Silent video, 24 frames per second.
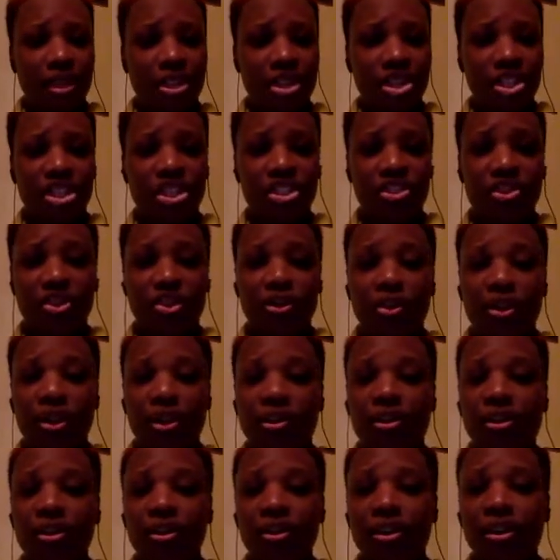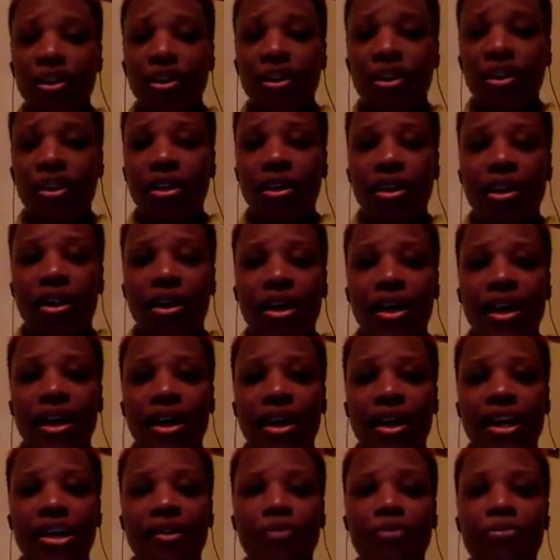It's now called
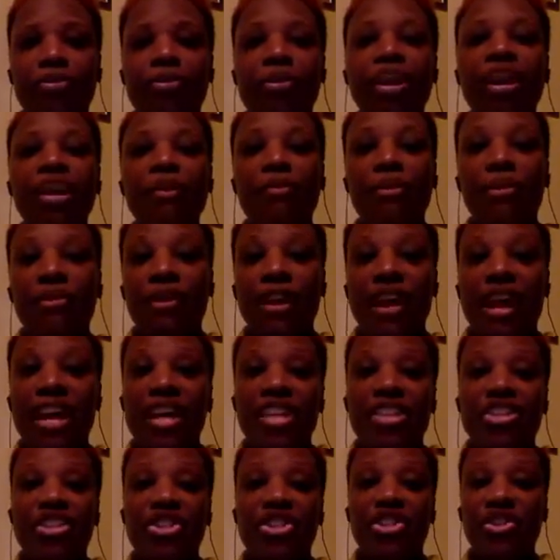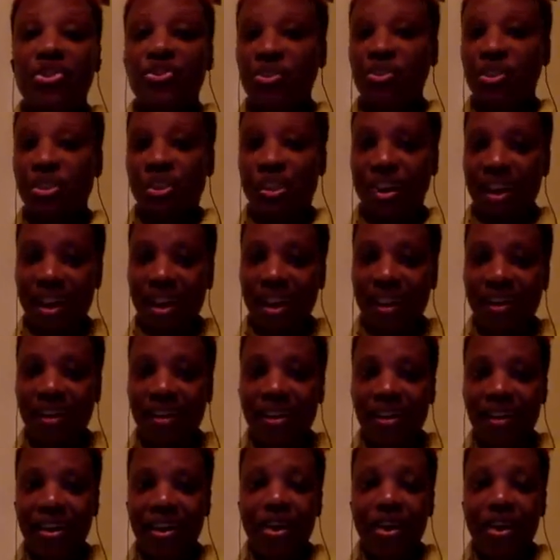Highgate Primary and Junior High.